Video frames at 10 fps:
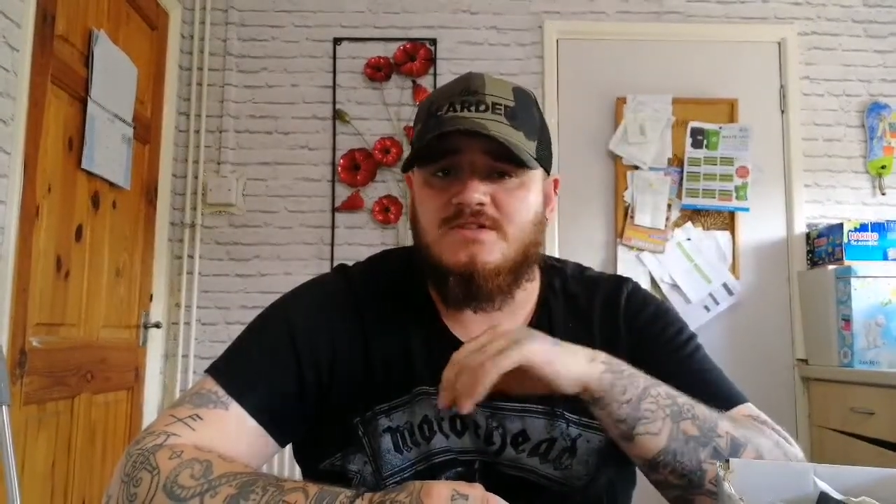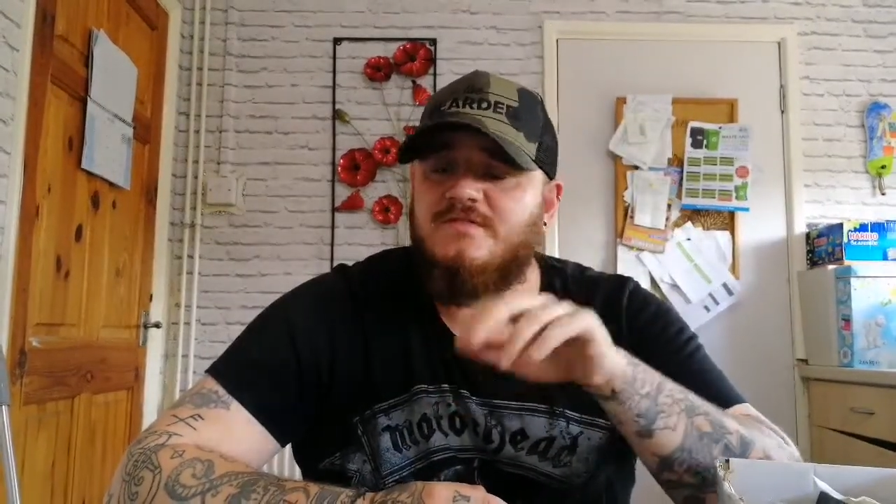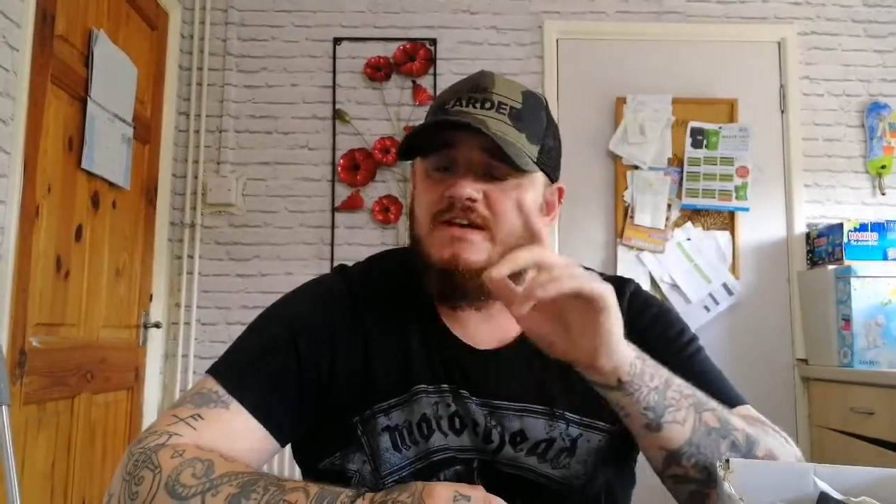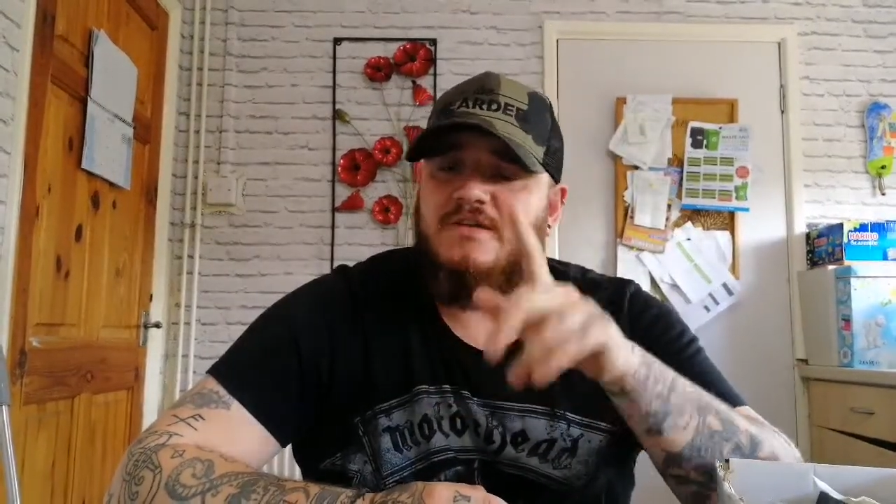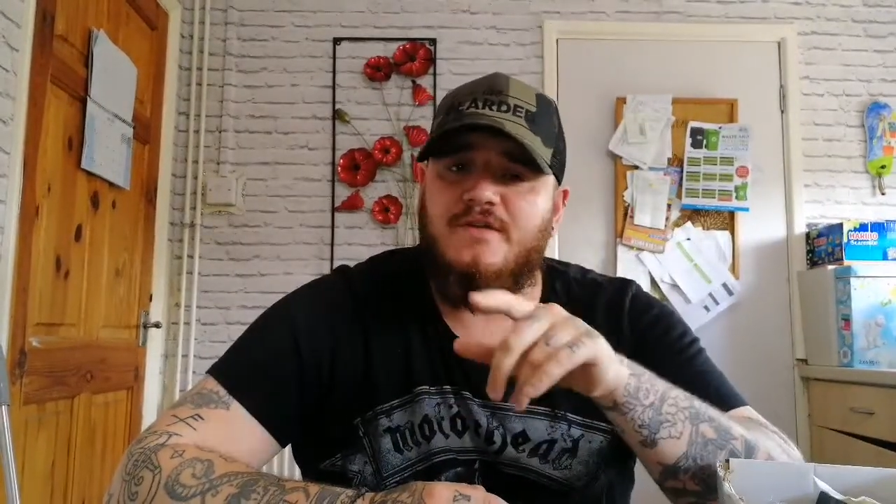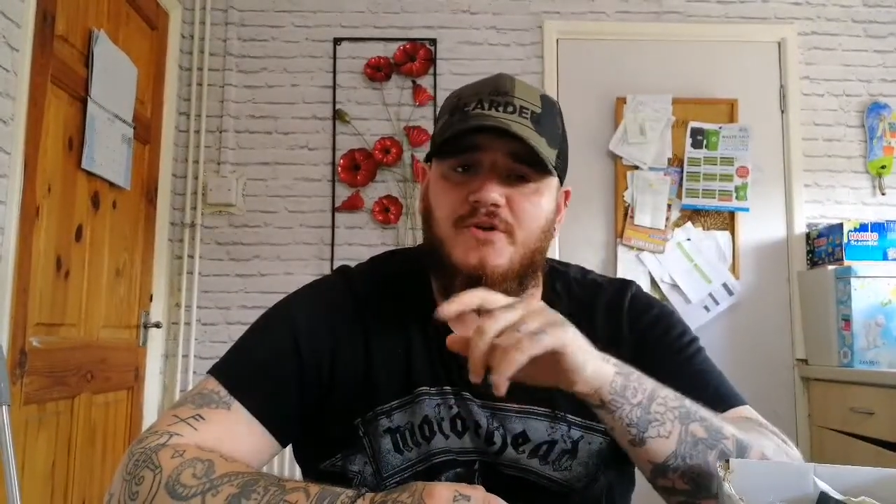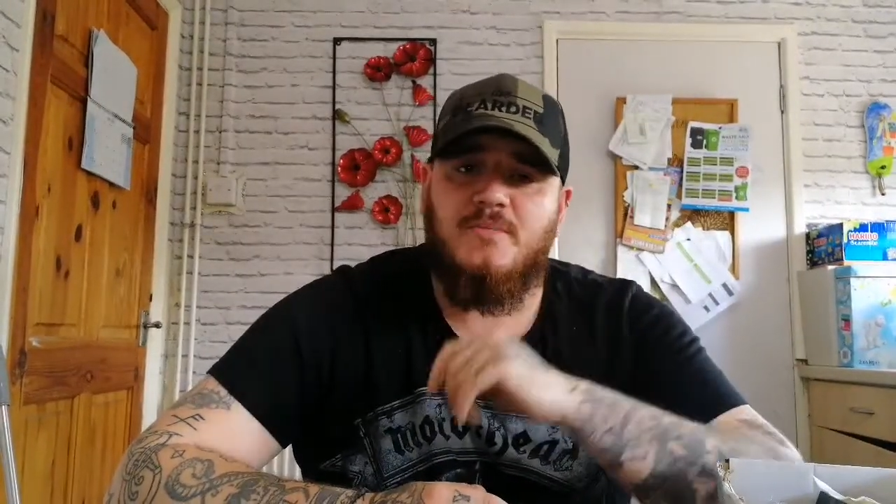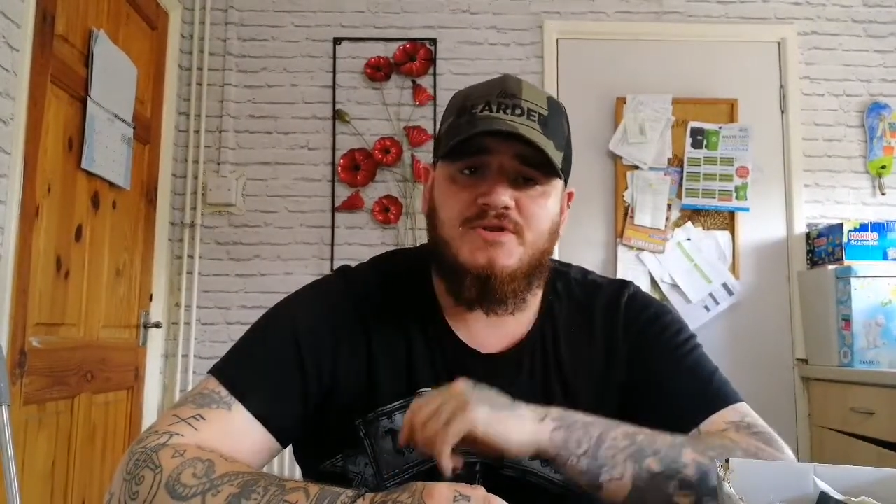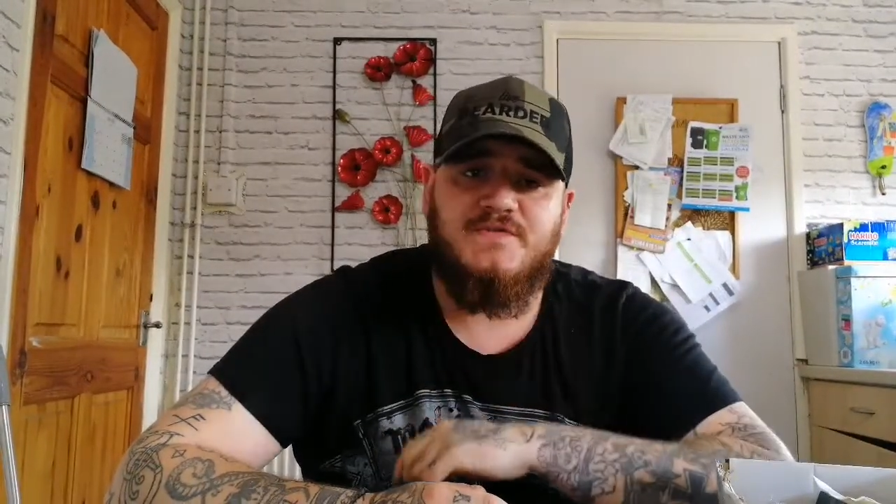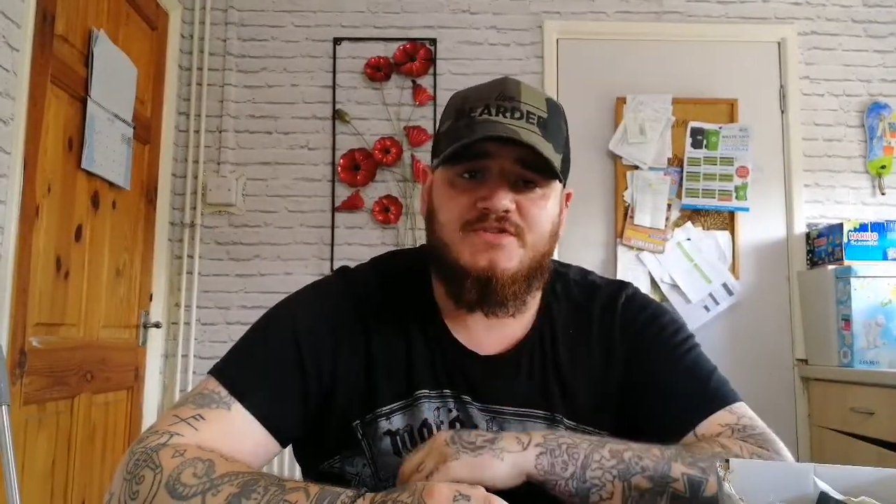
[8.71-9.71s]
Thank you very
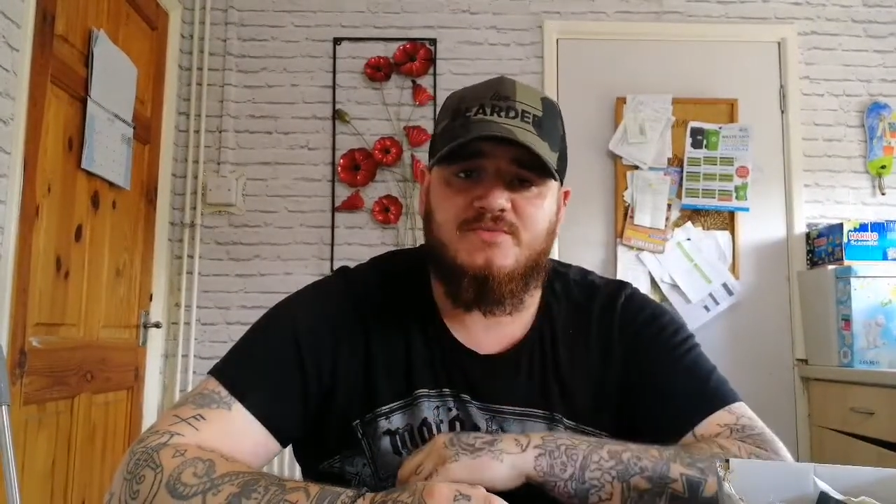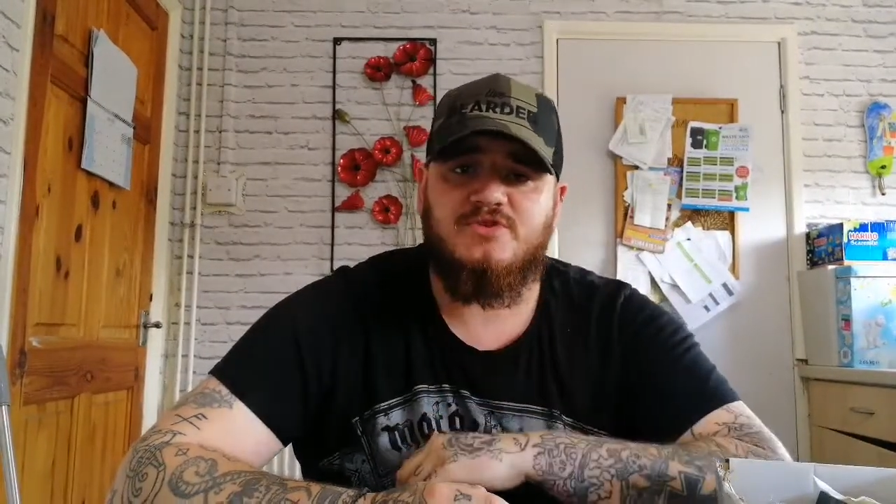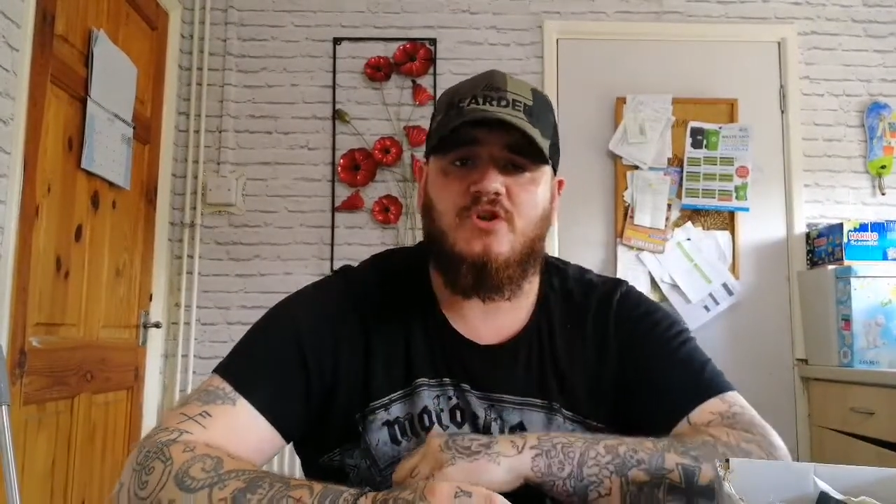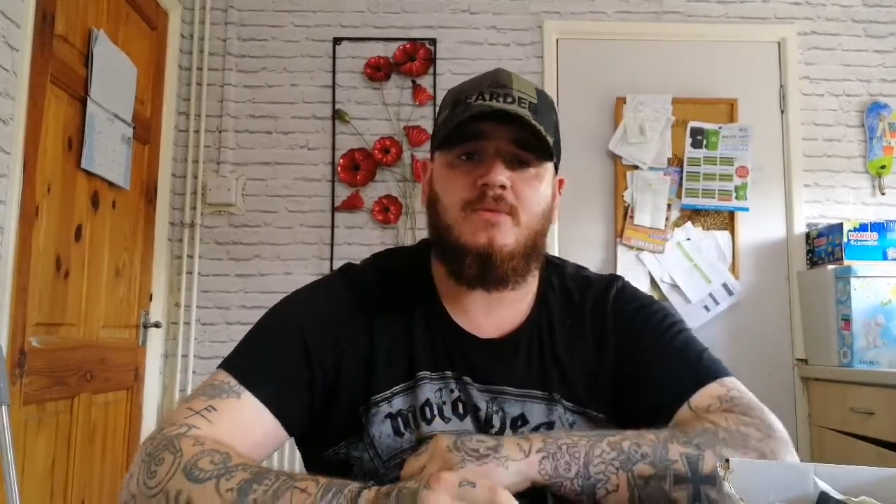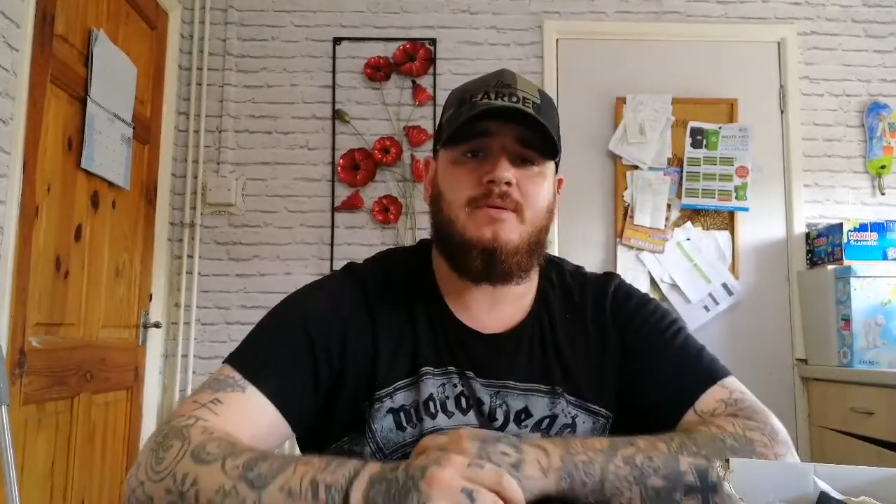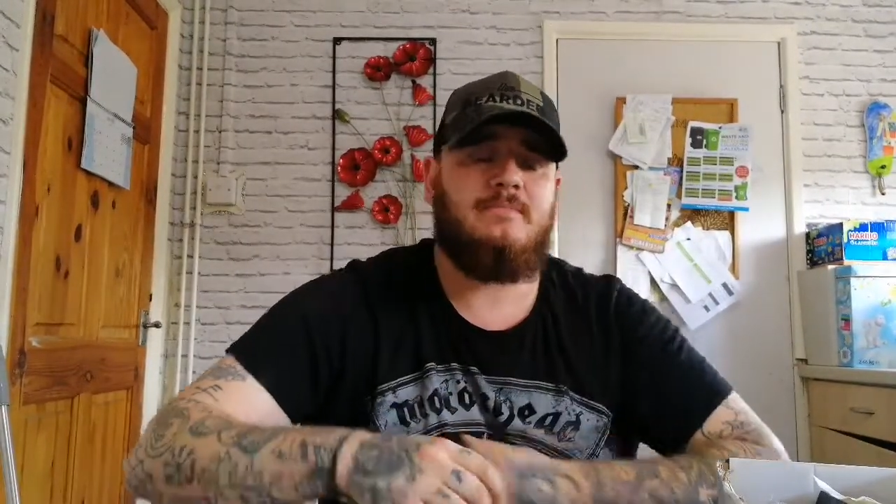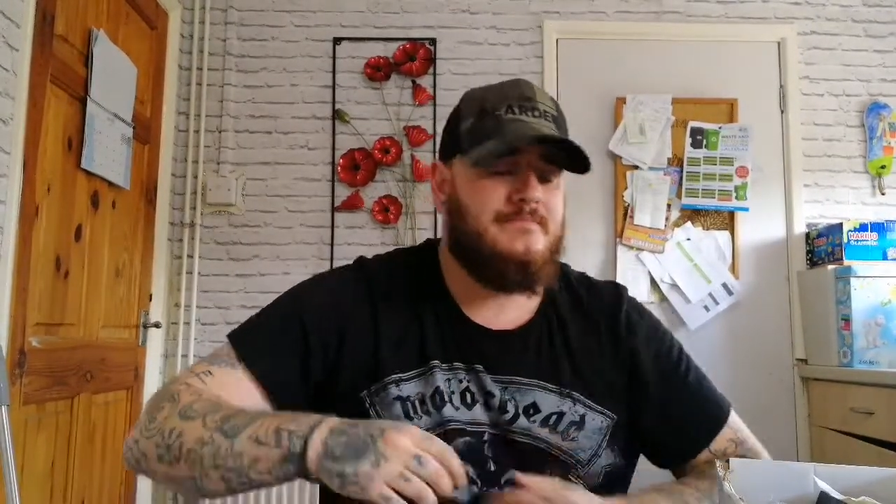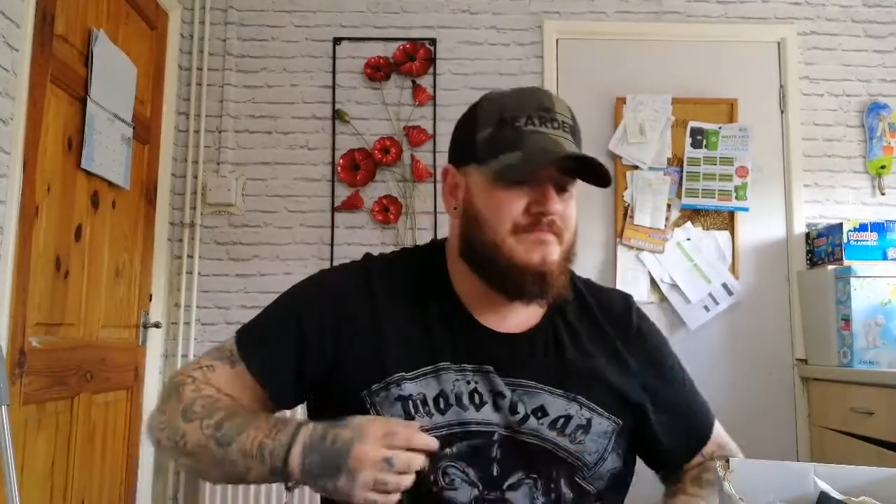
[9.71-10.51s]
much for subscribing.